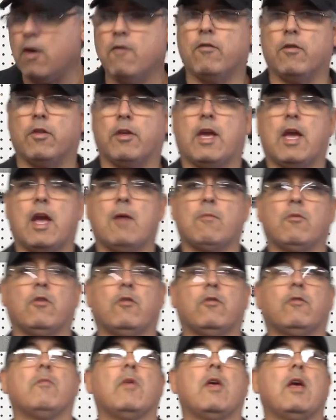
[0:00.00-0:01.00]
for the
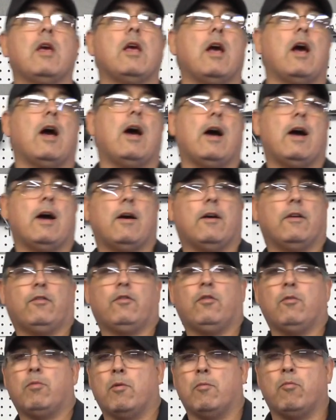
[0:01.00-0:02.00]
cameras.
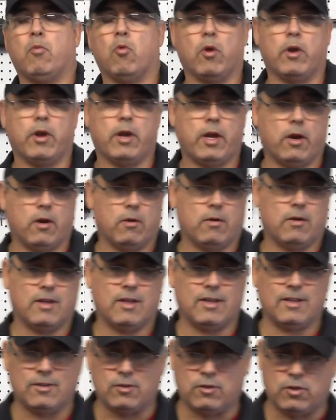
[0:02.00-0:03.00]
Super important here.
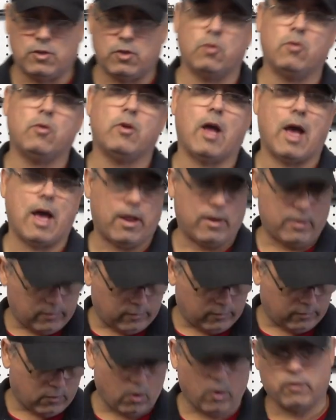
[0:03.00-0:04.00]
Do not
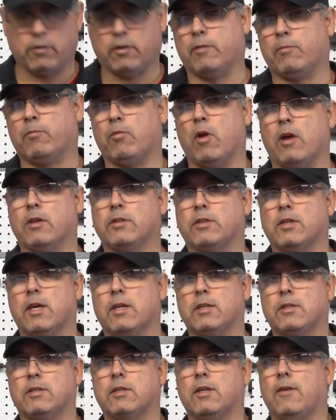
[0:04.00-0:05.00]
start this
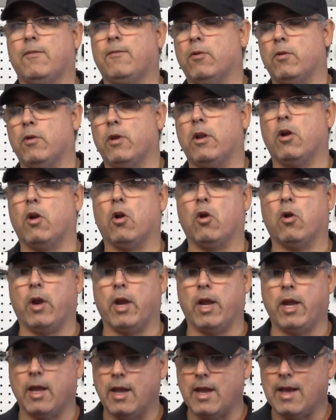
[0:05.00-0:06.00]
process if you're in a
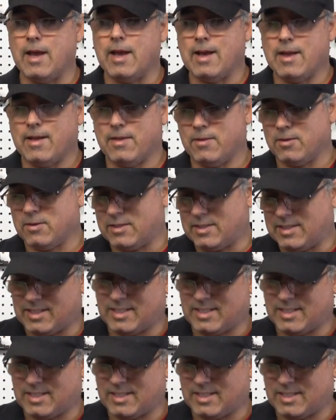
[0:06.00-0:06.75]
hurry. There's